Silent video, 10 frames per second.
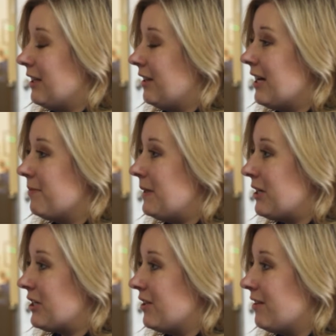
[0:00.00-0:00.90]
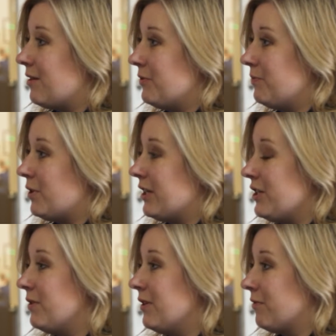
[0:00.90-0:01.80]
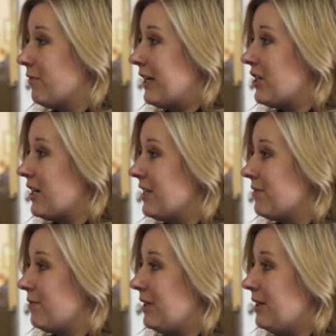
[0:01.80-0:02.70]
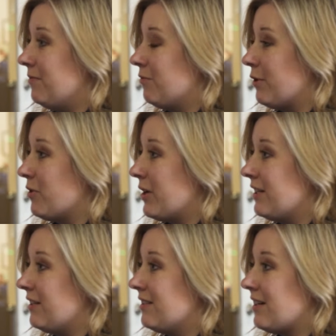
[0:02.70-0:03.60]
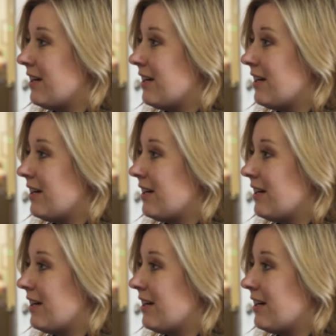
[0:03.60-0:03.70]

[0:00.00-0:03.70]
a lot of people actually thought we bought into another franchise when we rebranded as